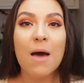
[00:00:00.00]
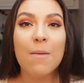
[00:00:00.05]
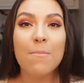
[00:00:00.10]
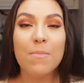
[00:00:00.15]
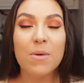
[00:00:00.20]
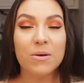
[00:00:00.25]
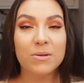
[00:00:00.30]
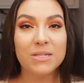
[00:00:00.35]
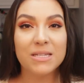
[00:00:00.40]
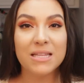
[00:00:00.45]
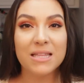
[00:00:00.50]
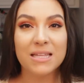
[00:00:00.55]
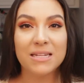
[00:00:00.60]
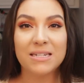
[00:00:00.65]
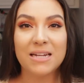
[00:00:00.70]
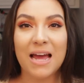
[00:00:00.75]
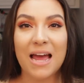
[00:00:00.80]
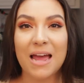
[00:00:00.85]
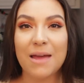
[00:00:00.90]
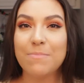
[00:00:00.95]
Most of the
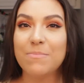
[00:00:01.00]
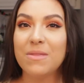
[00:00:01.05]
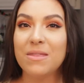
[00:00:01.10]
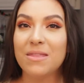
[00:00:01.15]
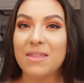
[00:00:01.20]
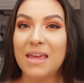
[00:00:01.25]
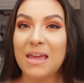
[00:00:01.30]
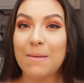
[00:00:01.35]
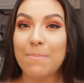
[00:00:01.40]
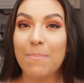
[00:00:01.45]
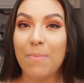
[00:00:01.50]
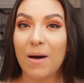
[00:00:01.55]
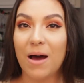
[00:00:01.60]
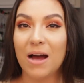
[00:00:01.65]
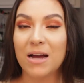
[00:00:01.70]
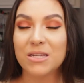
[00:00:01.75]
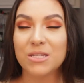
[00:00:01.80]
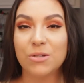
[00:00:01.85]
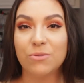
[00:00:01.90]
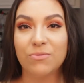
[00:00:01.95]
time the
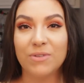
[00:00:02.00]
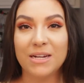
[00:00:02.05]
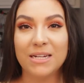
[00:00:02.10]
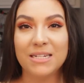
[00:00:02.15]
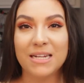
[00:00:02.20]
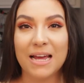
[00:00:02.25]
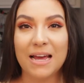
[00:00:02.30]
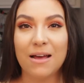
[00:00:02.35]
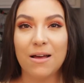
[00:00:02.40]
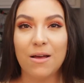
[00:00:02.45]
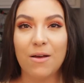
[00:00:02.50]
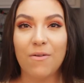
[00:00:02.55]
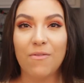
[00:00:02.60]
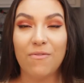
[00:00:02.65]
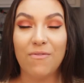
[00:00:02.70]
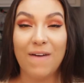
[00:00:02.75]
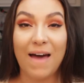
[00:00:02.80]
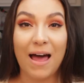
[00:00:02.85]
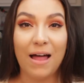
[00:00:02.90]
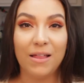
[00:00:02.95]
box retail
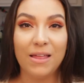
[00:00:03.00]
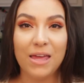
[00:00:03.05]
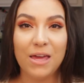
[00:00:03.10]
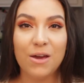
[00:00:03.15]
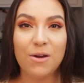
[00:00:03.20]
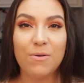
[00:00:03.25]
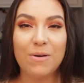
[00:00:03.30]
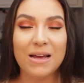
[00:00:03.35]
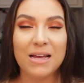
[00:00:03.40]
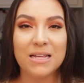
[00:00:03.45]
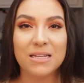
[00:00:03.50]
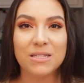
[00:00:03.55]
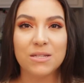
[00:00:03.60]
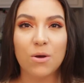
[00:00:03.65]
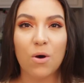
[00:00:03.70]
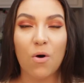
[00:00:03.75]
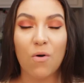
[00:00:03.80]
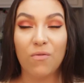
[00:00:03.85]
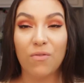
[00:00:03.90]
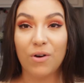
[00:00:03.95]
value is
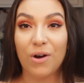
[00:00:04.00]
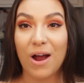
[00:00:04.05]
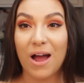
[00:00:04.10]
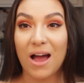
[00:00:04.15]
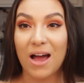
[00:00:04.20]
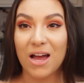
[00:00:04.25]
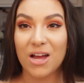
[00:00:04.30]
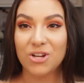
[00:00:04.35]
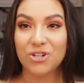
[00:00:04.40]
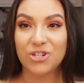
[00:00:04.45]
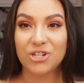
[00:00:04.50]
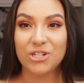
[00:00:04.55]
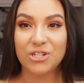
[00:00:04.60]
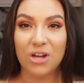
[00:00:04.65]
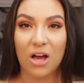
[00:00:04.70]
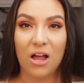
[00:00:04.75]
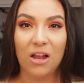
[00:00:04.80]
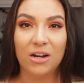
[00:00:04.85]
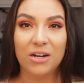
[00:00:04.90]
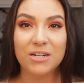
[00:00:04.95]
over one hundred
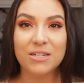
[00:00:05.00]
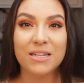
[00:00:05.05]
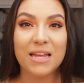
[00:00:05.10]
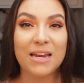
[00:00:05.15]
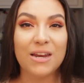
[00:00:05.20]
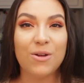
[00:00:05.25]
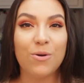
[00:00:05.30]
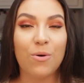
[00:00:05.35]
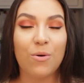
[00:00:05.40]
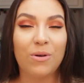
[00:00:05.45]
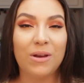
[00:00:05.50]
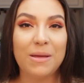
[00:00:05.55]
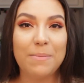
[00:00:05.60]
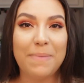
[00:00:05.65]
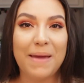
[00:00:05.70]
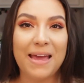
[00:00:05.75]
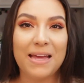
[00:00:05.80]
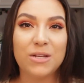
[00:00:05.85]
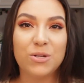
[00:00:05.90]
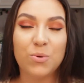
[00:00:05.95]
dollars and you only
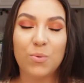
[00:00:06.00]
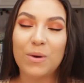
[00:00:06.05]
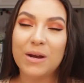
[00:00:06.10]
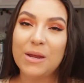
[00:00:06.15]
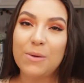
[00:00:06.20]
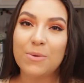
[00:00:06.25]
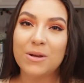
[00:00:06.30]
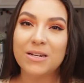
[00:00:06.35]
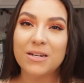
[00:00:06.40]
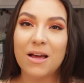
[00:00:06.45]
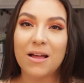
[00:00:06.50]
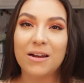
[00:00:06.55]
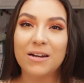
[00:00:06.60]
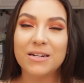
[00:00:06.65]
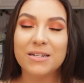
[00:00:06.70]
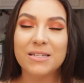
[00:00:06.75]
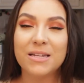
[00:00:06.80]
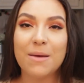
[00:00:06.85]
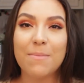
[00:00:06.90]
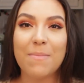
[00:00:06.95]
pay twenty-one
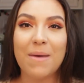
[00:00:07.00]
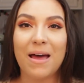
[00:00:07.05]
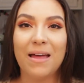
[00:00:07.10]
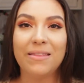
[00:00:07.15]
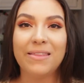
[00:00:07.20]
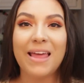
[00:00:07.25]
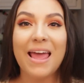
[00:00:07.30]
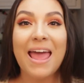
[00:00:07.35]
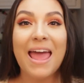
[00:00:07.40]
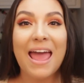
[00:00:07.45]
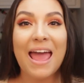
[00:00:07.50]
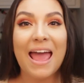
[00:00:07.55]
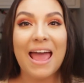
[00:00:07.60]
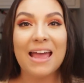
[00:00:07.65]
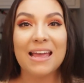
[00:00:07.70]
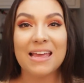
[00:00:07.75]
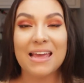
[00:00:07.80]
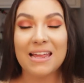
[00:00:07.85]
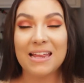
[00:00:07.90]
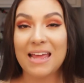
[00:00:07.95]
dollars a month
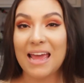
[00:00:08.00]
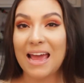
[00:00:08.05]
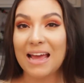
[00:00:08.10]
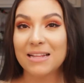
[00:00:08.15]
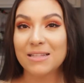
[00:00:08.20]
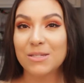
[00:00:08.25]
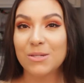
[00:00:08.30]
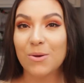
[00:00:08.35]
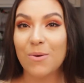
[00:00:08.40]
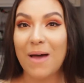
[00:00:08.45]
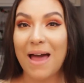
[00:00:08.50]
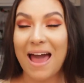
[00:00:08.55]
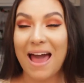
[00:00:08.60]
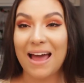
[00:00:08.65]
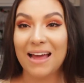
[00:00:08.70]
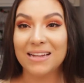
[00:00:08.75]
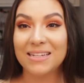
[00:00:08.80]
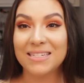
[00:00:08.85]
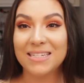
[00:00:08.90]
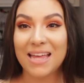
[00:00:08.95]
and can cancel
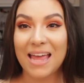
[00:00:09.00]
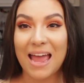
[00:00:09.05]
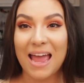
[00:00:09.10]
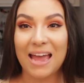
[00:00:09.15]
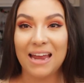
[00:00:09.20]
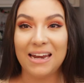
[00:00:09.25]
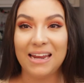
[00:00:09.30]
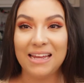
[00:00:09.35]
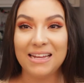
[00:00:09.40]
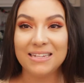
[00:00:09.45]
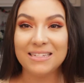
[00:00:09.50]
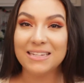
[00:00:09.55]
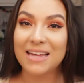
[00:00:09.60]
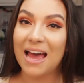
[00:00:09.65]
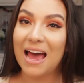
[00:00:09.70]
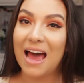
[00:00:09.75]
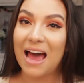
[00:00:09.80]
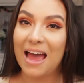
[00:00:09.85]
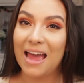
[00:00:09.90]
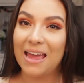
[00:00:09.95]
at any
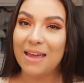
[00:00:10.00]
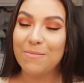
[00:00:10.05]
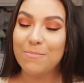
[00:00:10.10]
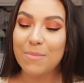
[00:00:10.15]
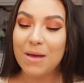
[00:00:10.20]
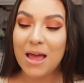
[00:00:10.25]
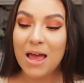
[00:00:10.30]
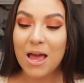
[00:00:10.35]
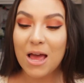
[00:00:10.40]
time.